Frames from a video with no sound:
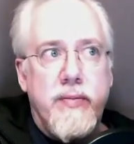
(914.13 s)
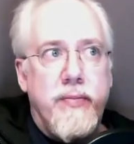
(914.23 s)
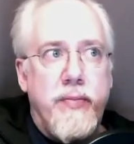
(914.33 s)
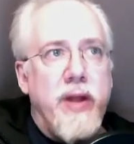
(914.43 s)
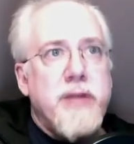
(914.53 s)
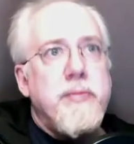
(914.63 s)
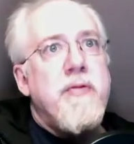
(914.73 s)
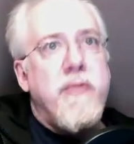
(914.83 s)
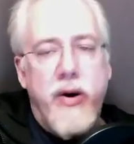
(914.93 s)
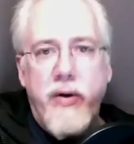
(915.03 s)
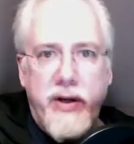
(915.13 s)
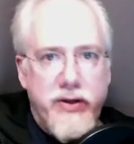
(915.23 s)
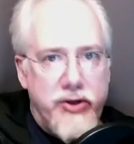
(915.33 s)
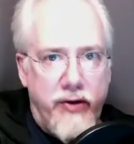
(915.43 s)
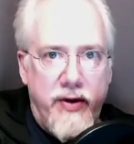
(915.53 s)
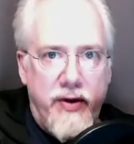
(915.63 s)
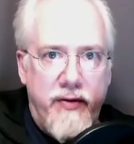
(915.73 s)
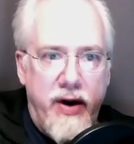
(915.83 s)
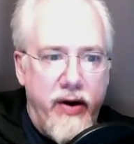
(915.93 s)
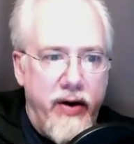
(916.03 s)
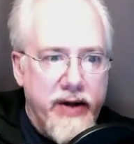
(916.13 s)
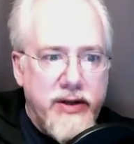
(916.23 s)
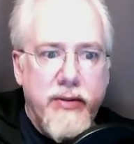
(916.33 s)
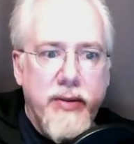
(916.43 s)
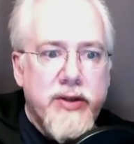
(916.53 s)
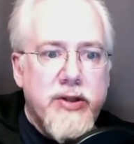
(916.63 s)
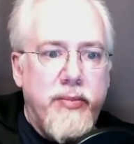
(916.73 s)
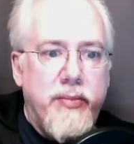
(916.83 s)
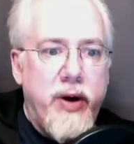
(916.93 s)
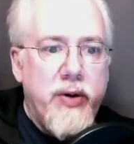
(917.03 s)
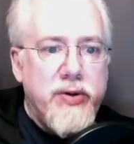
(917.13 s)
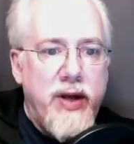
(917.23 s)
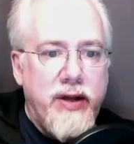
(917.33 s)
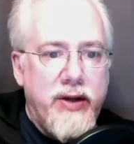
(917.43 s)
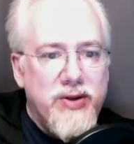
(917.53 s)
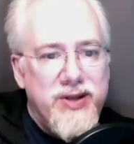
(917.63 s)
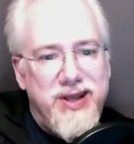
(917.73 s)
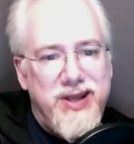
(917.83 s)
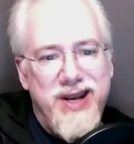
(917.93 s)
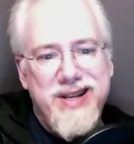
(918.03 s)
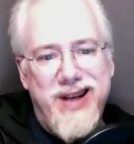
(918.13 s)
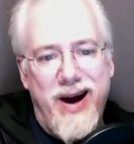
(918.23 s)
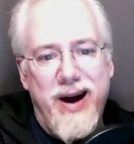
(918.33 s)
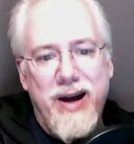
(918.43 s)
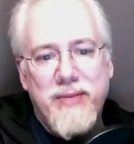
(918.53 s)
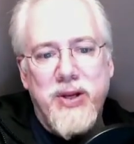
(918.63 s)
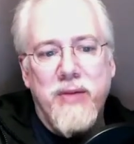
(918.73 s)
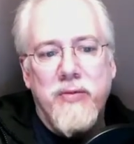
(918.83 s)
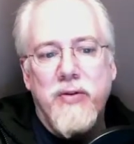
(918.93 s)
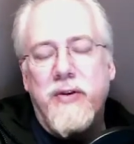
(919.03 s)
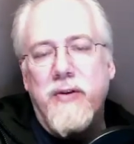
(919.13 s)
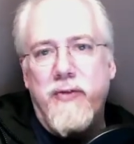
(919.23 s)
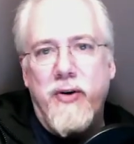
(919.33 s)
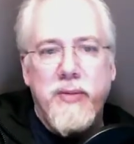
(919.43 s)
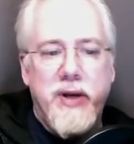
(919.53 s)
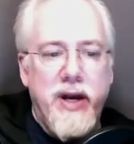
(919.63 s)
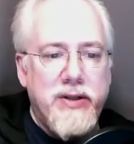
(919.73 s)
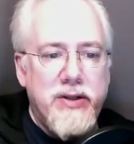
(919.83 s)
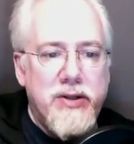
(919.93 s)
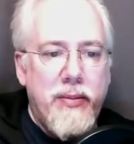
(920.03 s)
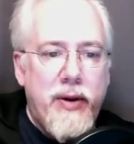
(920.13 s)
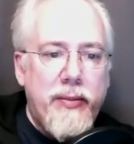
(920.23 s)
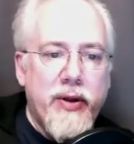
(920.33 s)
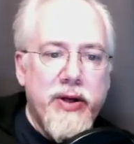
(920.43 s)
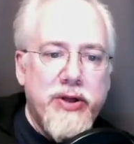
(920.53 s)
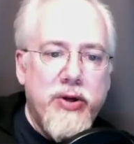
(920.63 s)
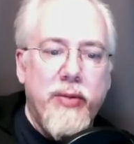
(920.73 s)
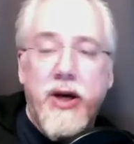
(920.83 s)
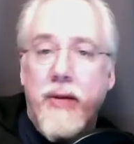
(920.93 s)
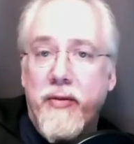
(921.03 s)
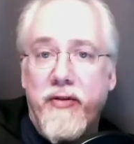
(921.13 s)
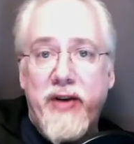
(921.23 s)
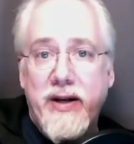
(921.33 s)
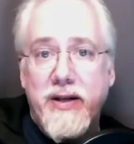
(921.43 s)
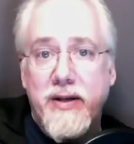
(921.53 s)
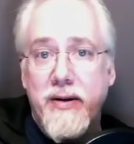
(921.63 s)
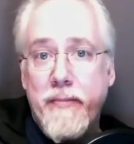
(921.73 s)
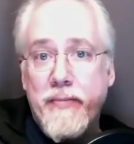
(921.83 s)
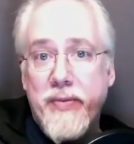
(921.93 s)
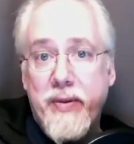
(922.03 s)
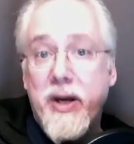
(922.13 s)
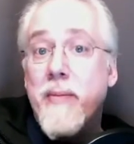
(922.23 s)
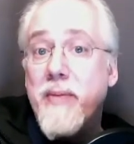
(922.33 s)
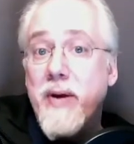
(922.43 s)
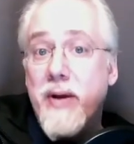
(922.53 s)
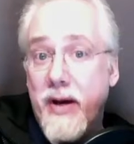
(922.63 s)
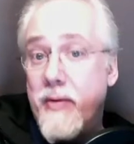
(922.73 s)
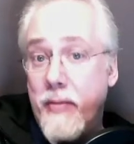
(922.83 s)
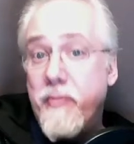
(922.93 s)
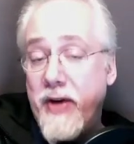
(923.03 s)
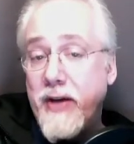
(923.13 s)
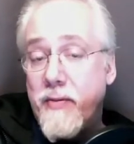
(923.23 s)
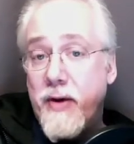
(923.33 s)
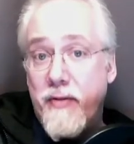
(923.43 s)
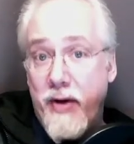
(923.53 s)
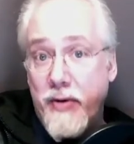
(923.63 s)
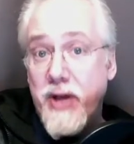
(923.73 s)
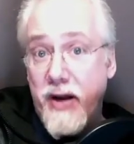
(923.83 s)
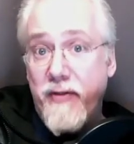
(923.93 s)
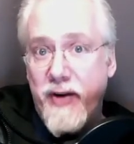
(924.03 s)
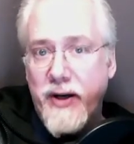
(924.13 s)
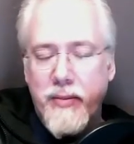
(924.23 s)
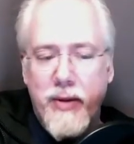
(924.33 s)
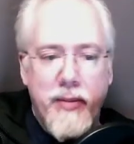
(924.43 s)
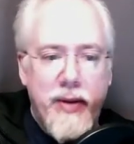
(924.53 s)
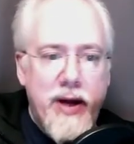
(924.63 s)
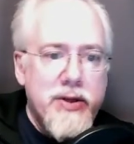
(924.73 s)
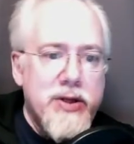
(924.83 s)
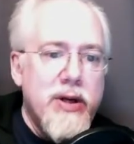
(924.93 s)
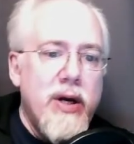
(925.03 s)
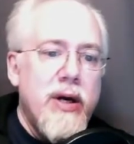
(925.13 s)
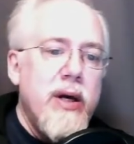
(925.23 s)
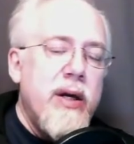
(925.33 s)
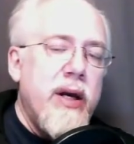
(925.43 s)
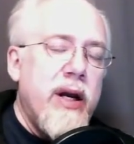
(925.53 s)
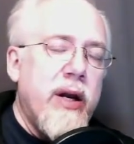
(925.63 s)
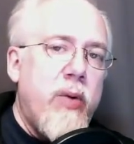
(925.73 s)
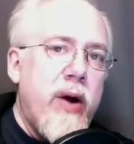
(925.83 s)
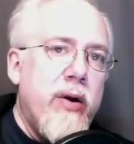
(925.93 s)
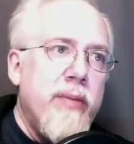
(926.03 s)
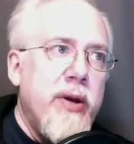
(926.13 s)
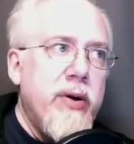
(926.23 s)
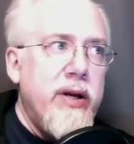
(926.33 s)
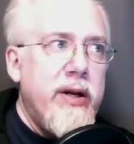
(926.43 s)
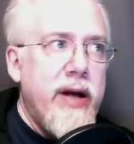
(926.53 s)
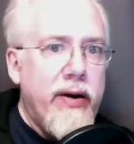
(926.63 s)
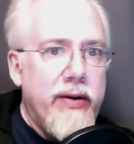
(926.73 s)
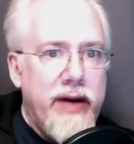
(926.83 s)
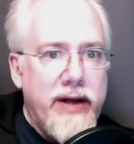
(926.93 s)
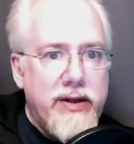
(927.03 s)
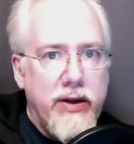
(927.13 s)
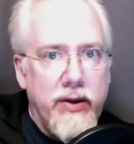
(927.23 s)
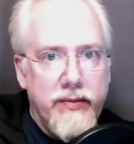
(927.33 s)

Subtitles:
let's be very conservative in our estimate and suppose that there's 10 times the number of confirmed cases in the population who become infected by the virus, infected by the pathogen, and acquire immunity. Now, that's a